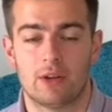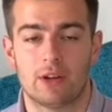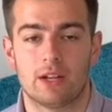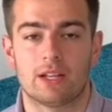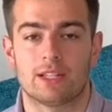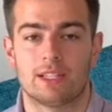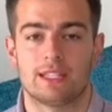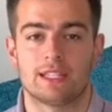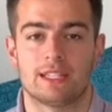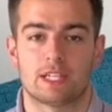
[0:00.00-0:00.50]
And I
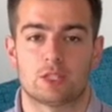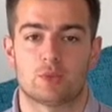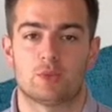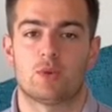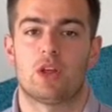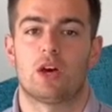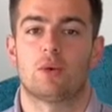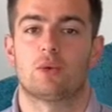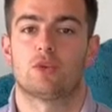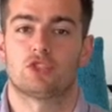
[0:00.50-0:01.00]
think that's what
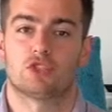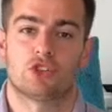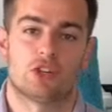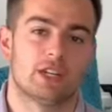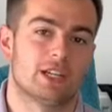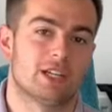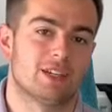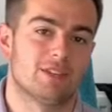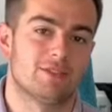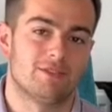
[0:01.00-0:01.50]
I was trying
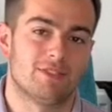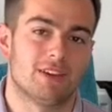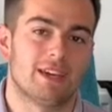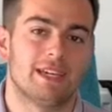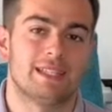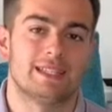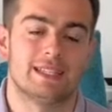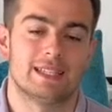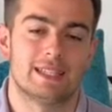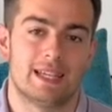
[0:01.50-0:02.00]
to convey to